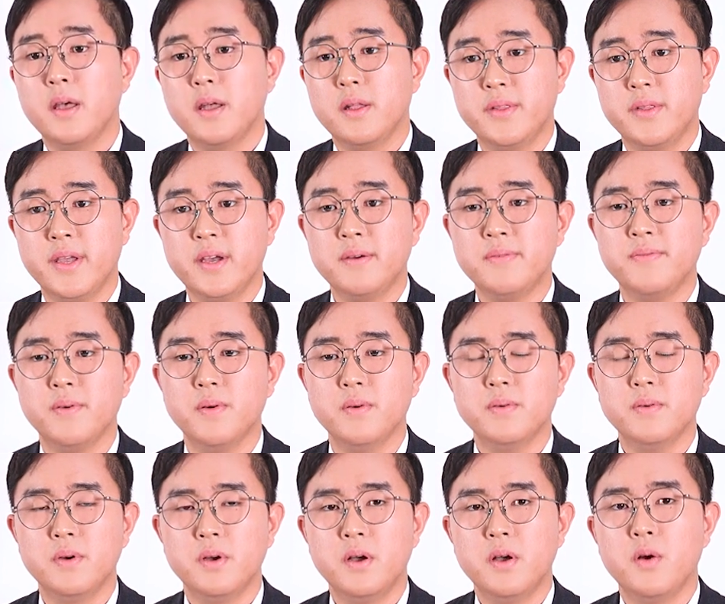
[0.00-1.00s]

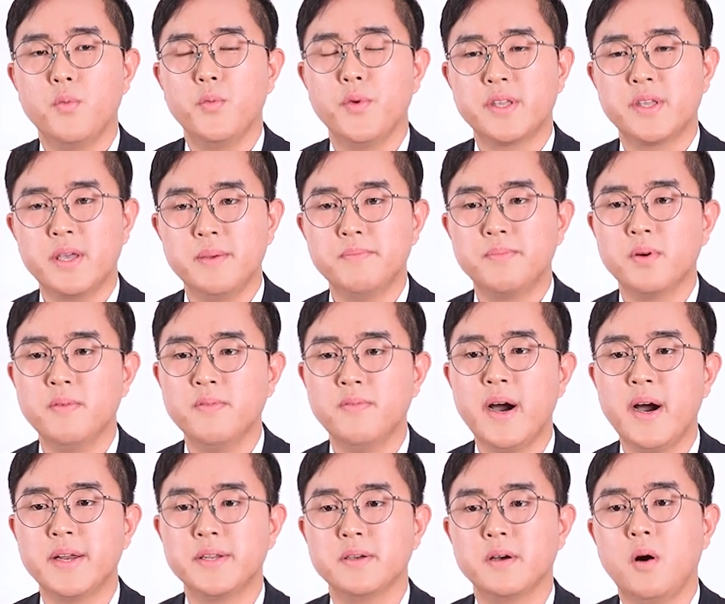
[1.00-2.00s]
Therefore, we can
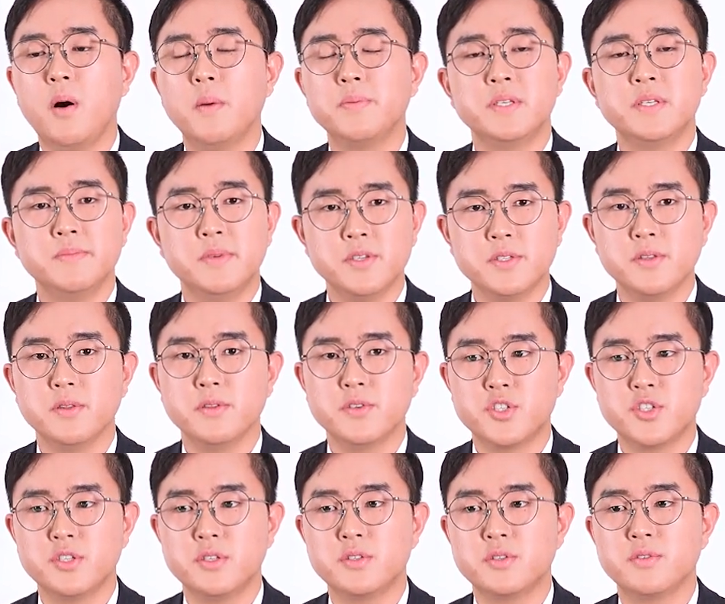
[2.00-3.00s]
provide an optimal
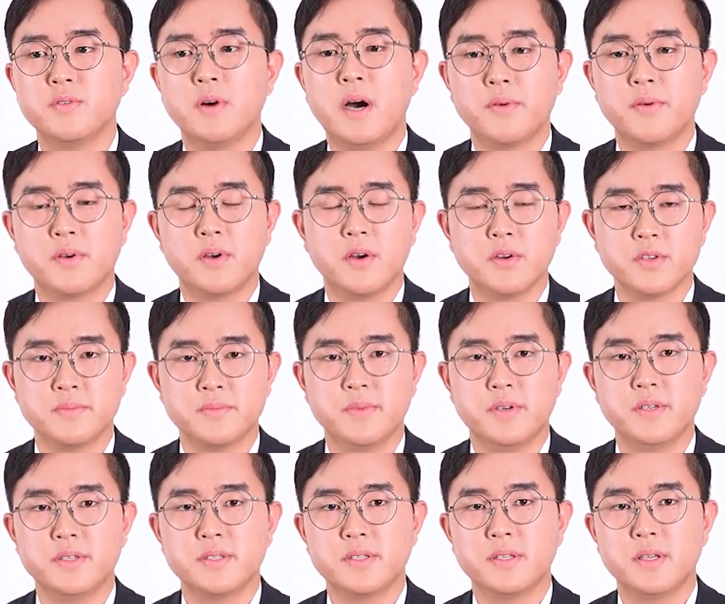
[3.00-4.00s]
solution to our
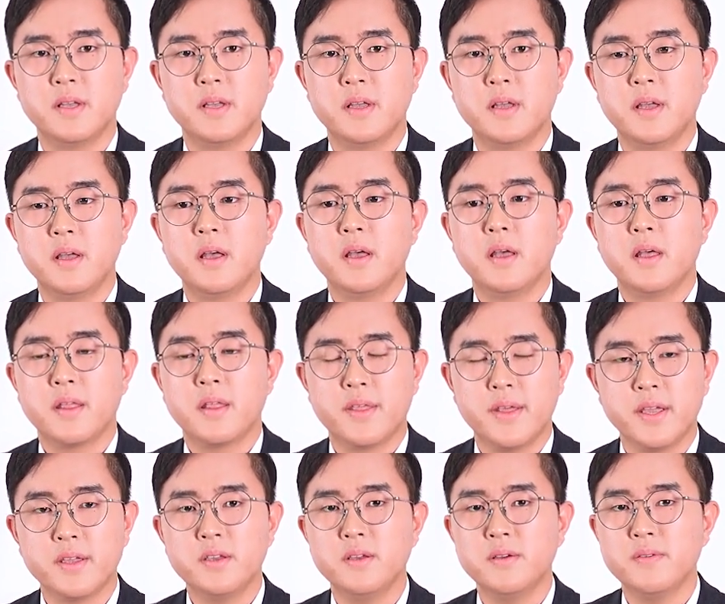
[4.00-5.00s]
customers.
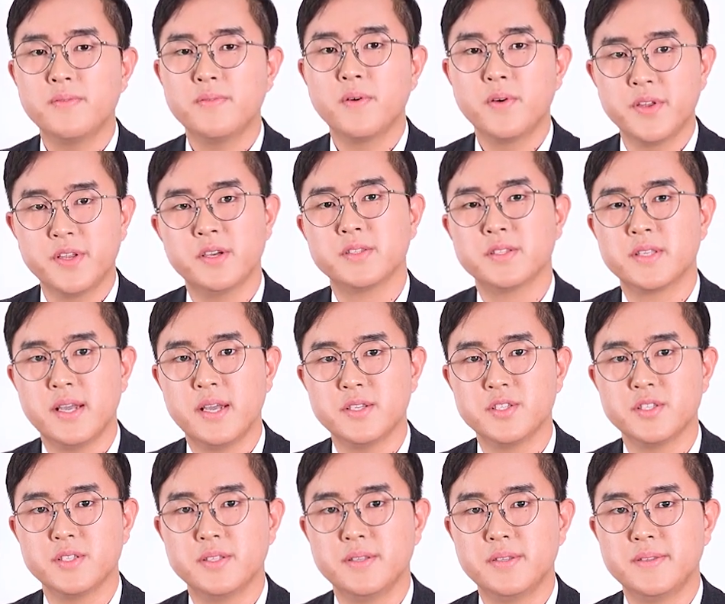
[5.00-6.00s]
Thank you for your
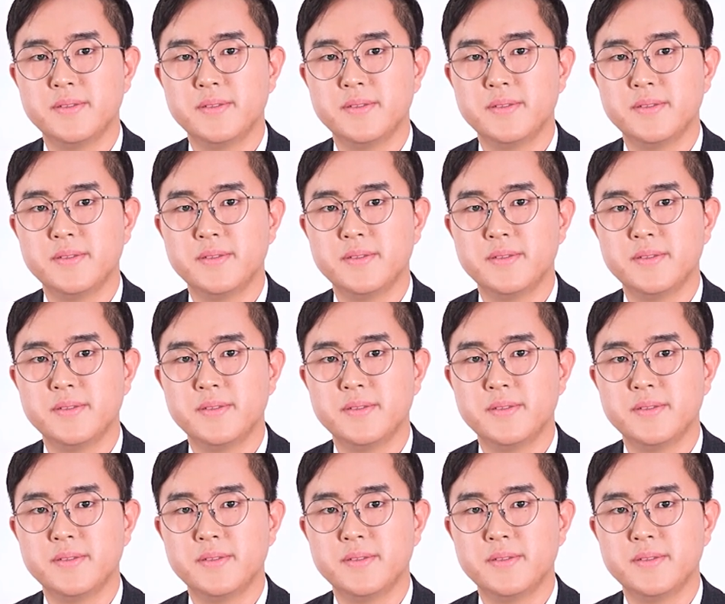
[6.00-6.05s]
attention.